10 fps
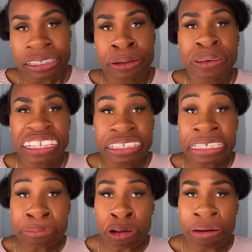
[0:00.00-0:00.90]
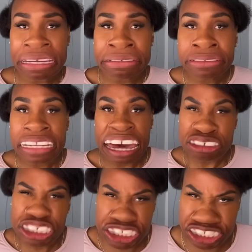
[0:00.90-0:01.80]
then we can keep going.
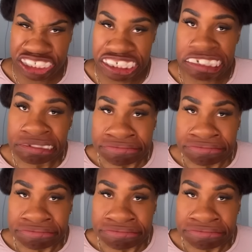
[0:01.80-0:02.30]
Now, shh.